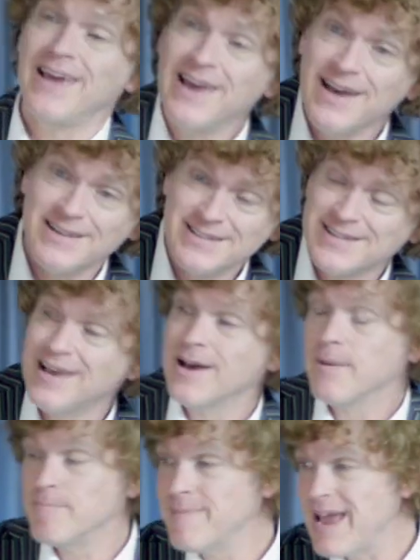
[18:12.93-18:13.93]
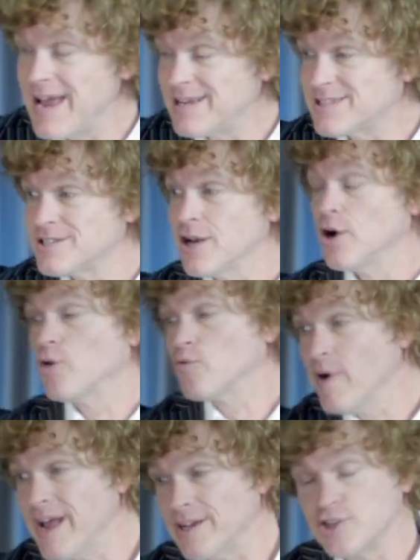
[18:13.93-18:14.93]
it makes
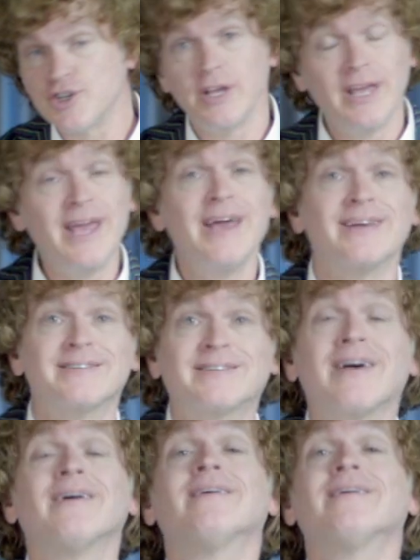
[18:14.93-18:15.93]
rich it